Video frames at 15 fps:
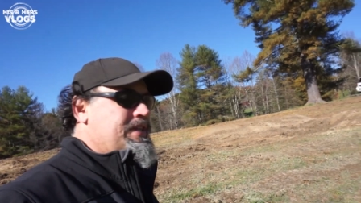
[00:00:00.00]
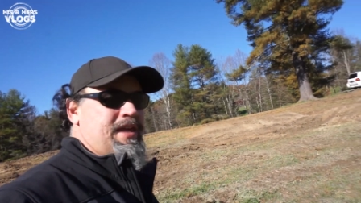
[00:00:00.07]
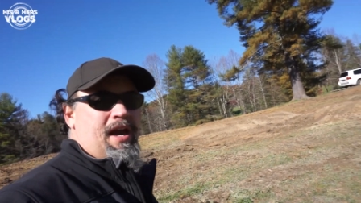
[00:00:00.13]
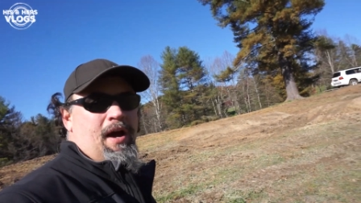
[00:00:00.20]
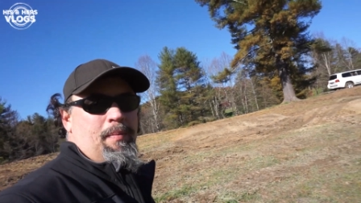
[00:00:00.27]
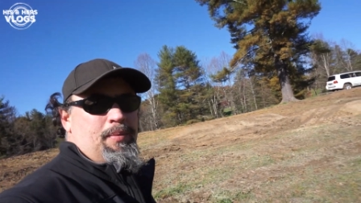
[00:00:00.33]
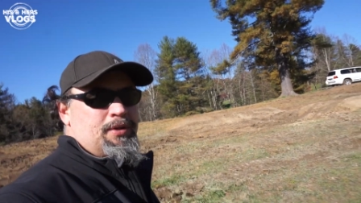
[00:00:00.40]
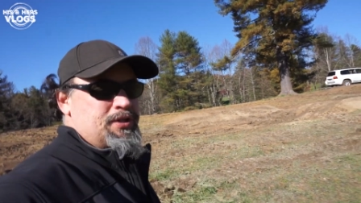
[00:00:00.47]
you the
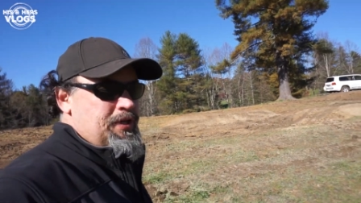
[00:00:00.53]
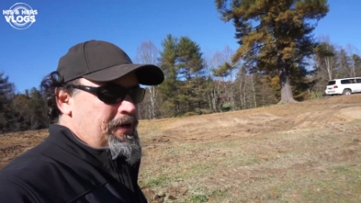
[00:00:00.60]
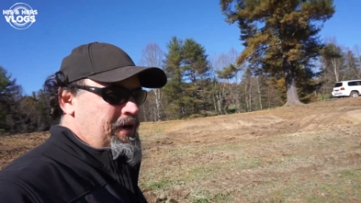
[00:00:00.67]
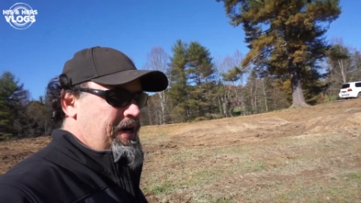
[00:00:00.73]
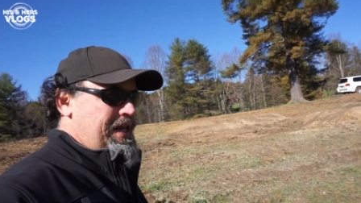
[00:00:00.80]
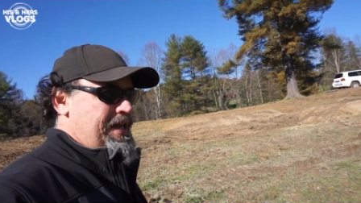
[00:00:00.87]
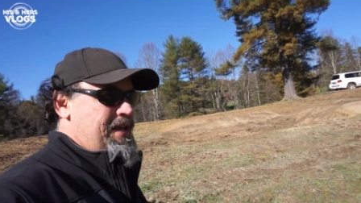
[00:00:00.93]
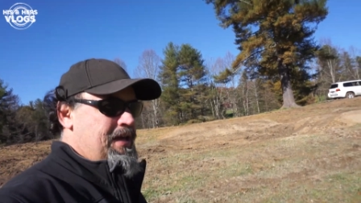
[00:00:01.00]

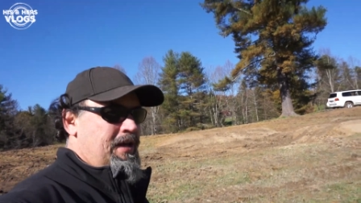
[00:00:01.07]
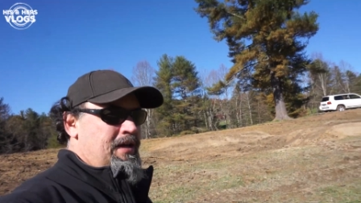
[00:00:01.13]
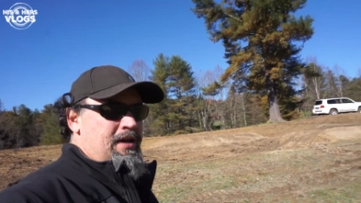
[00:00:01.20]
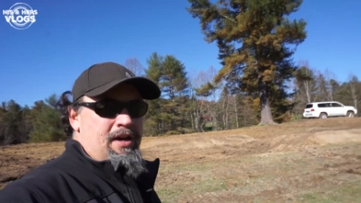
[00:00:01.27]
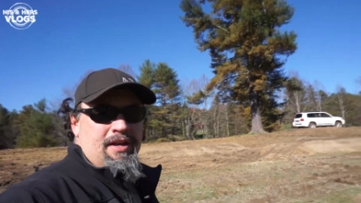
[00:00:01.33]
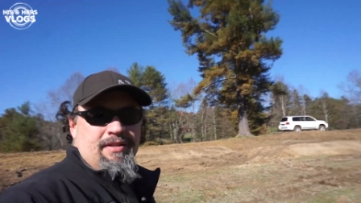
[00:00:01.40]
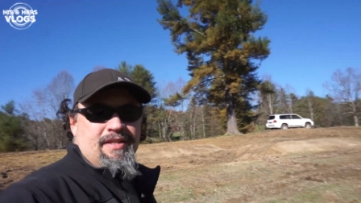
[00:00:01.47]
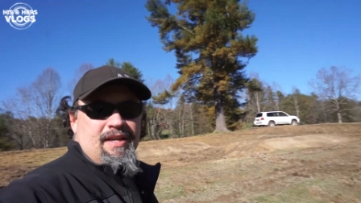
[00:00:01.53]
opportunity
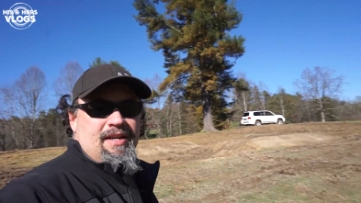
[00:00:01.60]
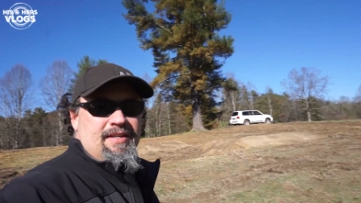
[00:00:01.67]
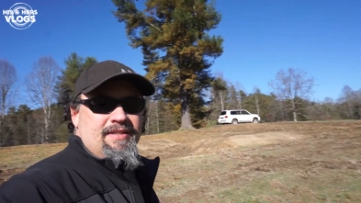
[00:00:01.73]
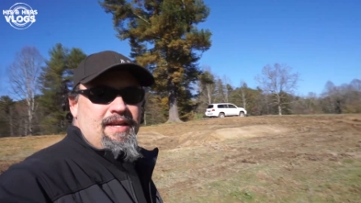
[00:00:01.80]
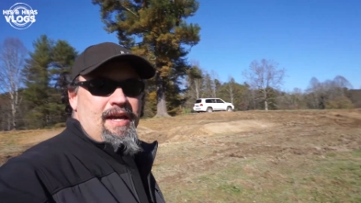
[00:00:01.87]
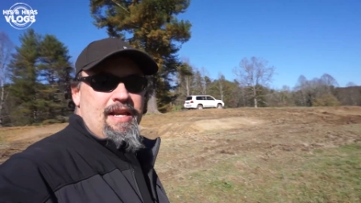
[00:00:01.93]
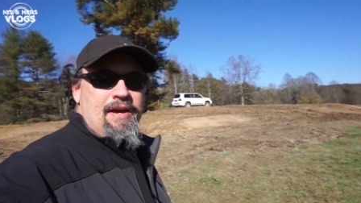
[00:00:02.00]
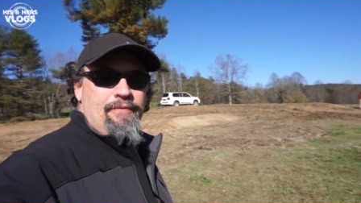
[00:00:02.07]
to
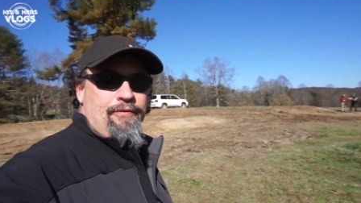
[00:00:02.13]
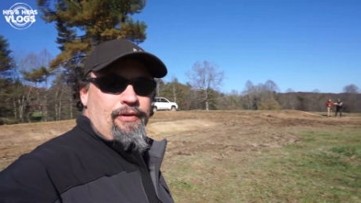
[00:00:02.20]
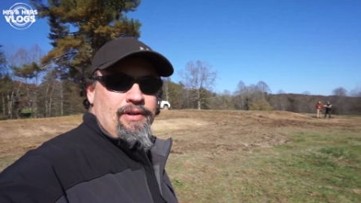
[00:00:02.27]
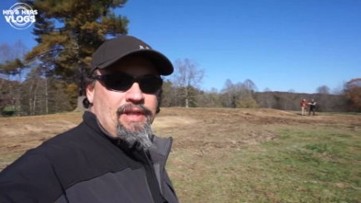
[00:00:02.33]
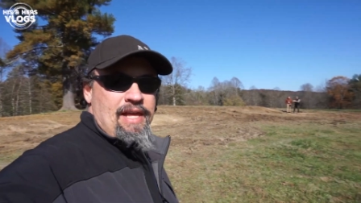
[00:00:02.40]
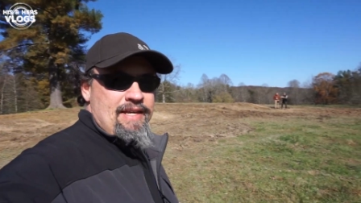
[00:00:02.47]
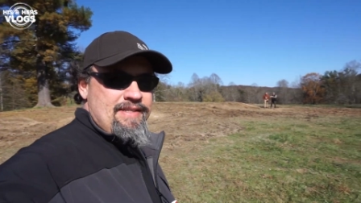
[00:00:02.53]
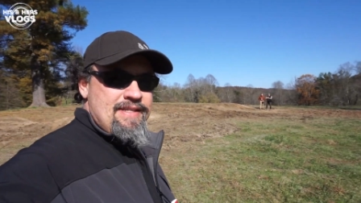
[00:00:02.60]
sign up for
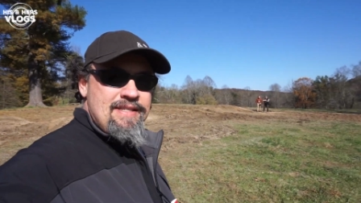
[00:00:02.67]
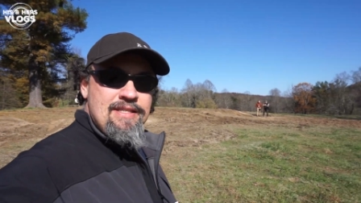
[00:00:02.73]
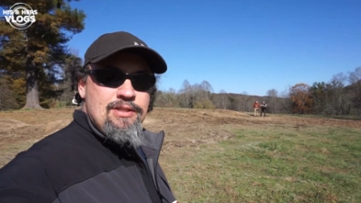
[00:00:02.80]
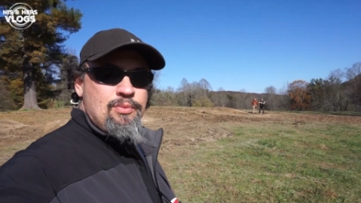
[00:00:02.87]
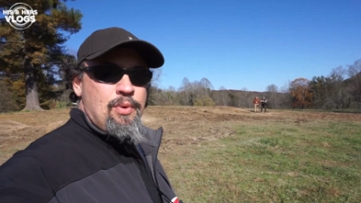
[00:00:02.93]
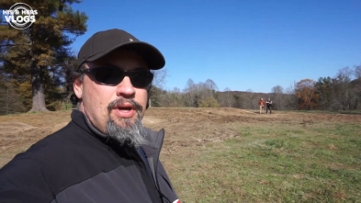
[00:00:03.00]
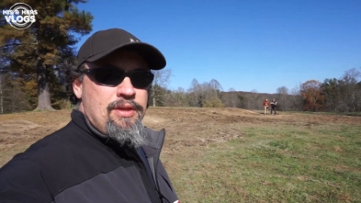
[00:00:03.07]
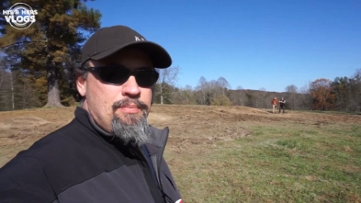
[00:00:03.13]

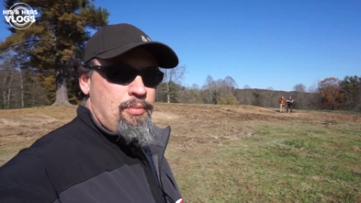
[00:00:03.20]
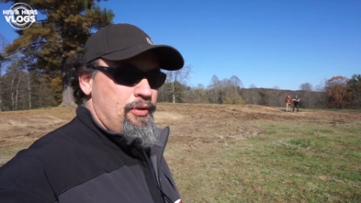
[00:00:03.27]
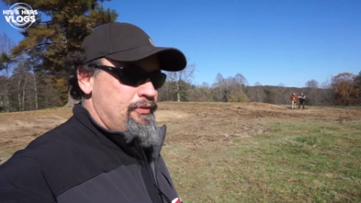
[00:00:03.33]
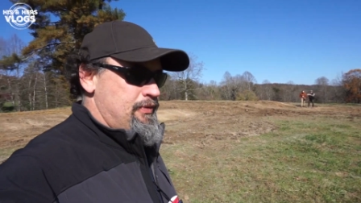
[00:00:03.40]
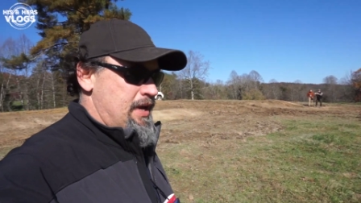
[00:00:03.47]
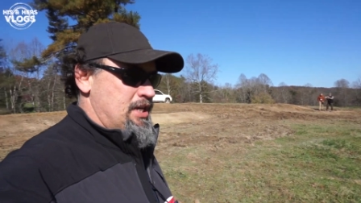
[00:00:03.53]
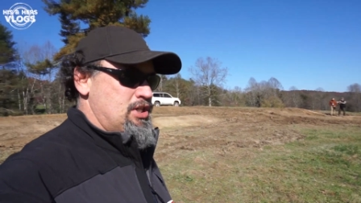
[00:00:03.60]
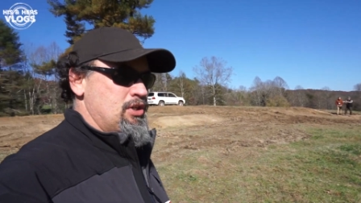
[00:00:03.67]
lessons with
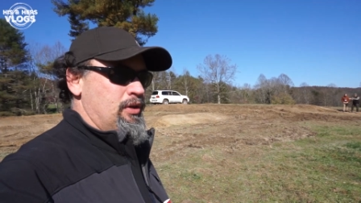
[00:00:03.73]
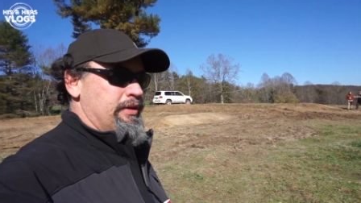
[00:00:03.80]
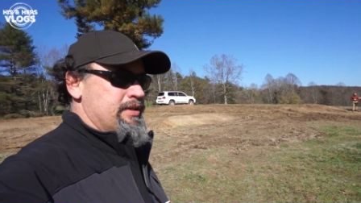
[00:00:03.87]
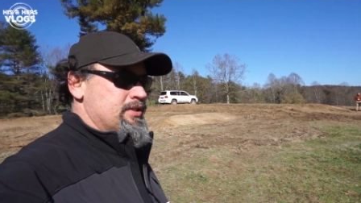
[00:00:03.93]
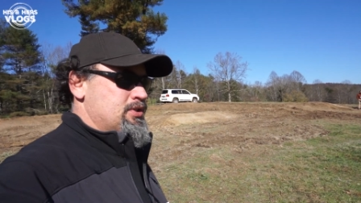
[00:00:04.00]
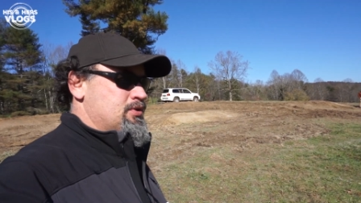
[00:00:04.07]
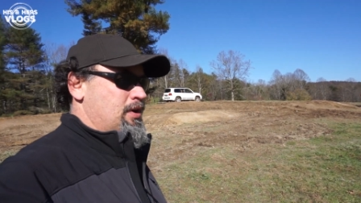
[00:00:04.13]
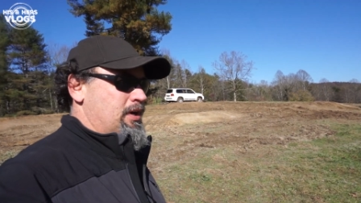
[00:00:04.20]
professional
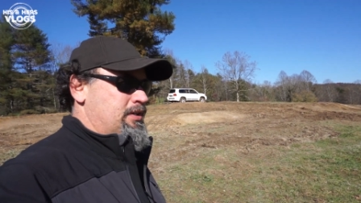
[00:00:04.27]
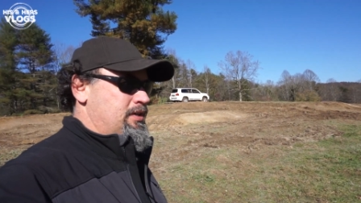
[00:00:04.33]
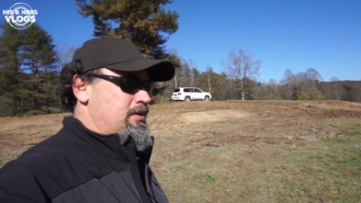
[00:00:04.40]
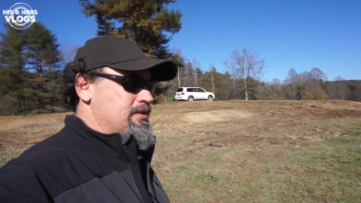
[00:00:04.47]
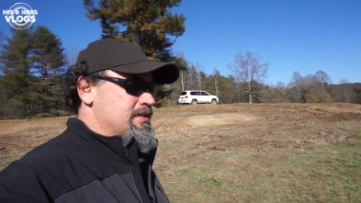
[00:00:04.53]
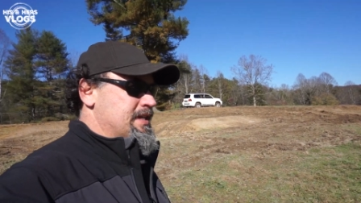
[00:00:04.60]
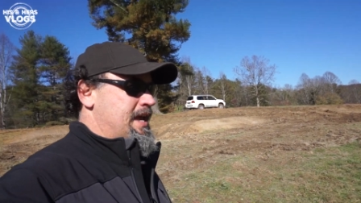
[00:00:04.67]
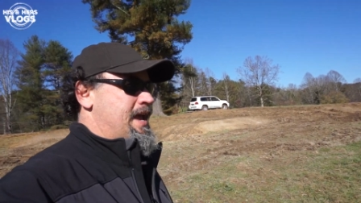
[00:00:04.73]

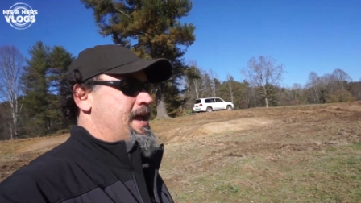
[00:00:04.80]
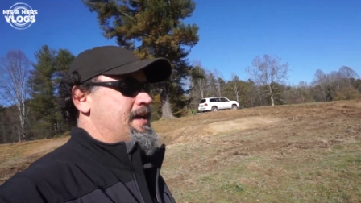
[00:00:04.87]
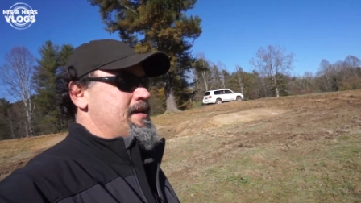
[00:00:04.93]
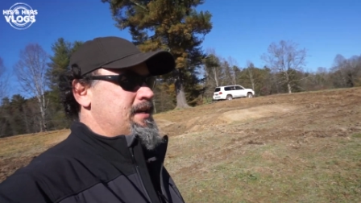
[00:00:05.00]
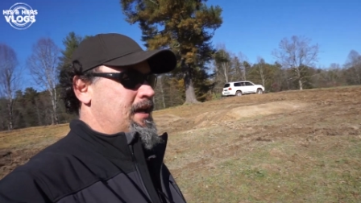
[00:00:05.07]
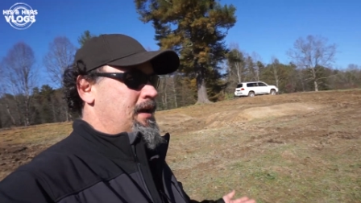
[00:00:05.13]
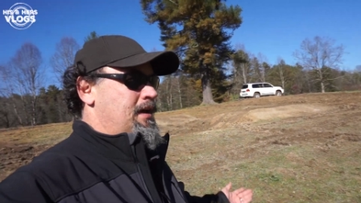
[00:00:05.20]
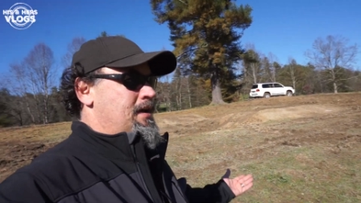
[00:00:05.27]
instructors,
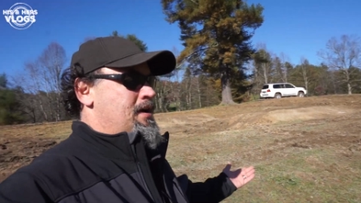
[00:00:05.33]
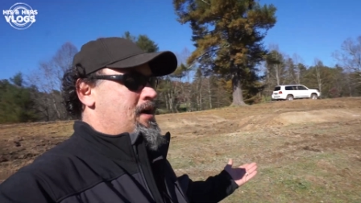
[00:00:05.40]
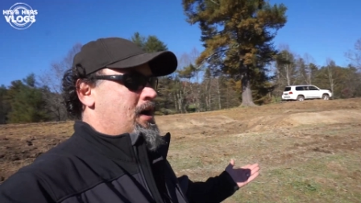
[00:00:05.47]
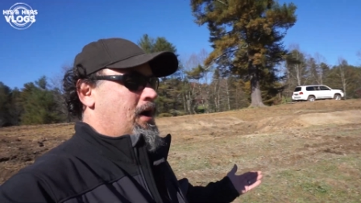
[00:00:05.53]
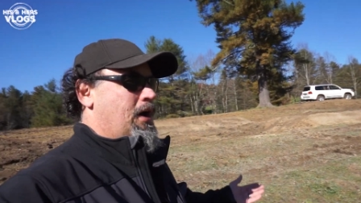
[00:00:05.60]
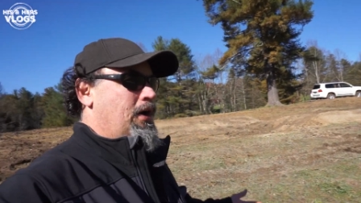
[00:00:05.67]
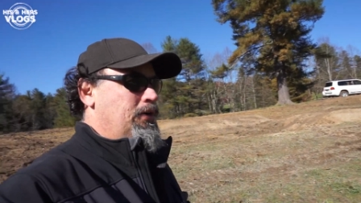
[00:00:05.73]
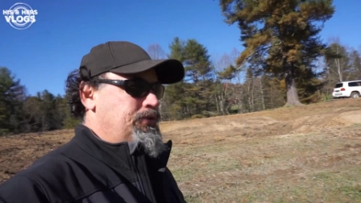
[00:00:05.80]
and
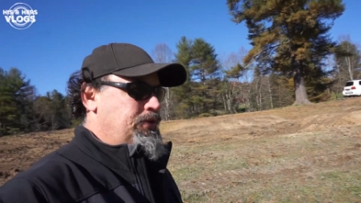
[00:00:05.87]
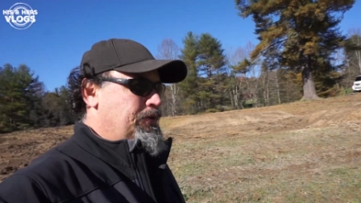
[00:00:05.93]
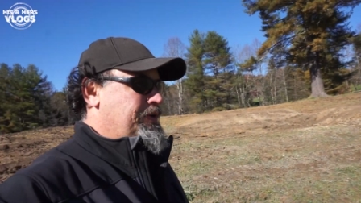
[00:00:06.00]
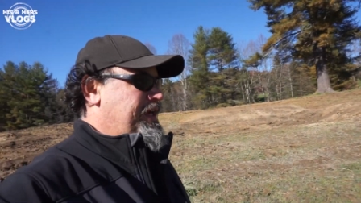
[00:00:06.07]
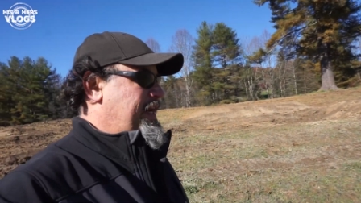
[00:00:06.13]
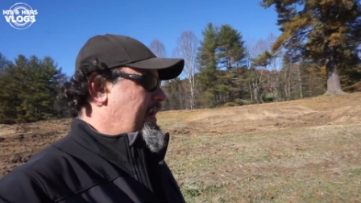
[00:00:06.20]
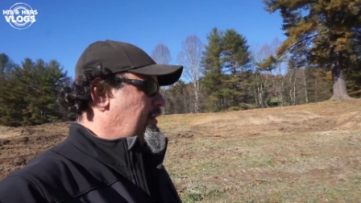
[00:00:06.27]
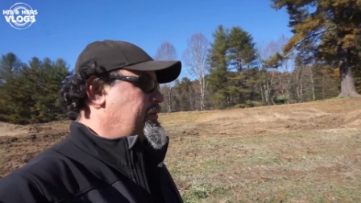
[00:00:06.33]
also
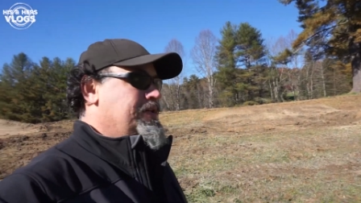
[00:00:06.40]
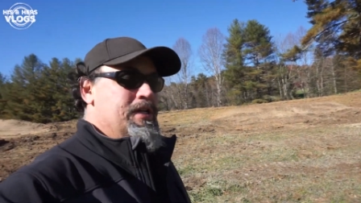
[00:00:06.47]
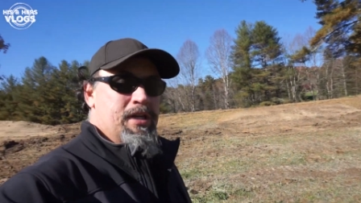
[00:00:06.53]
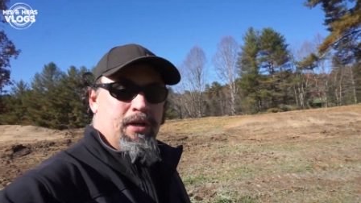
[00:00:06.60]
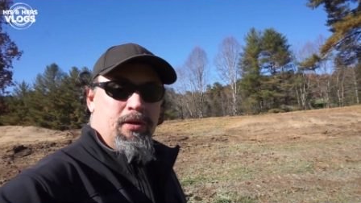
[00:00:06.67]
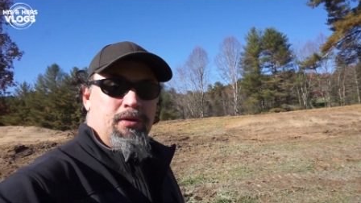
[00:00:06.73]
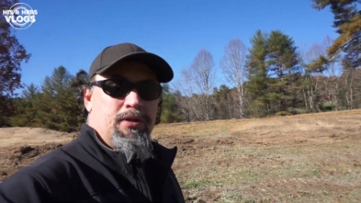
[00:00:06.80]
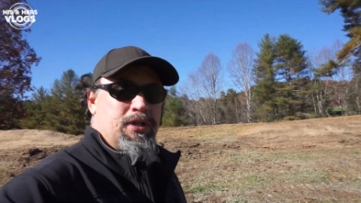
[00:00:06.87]
get out and
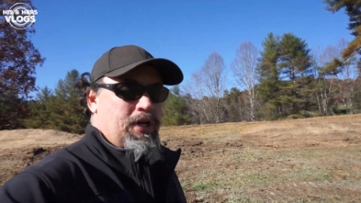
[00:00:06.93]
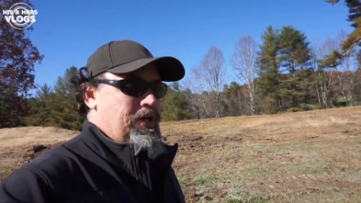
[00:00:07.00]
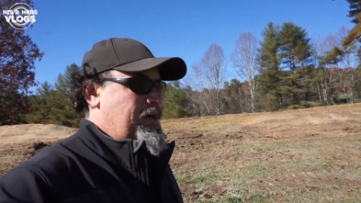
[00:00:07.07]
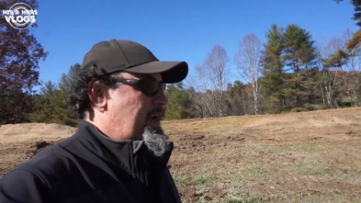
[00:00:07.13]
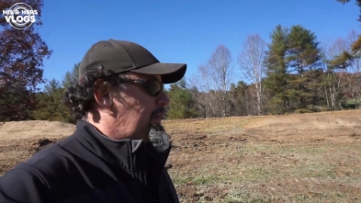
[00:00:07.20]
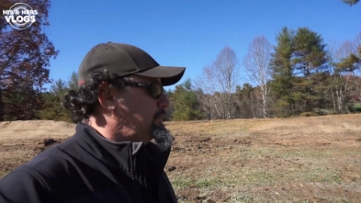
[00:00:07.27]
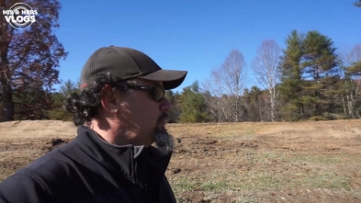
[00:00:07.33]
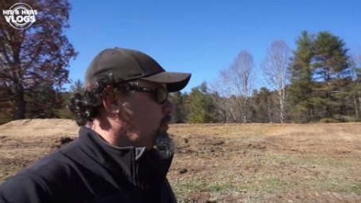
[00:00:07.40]
use your
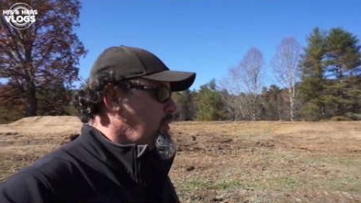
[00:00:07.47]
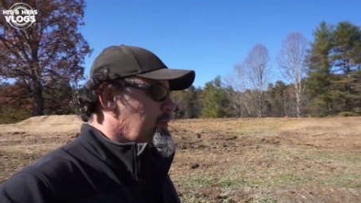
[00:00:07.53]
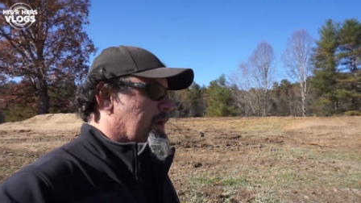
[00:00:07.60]
uh, four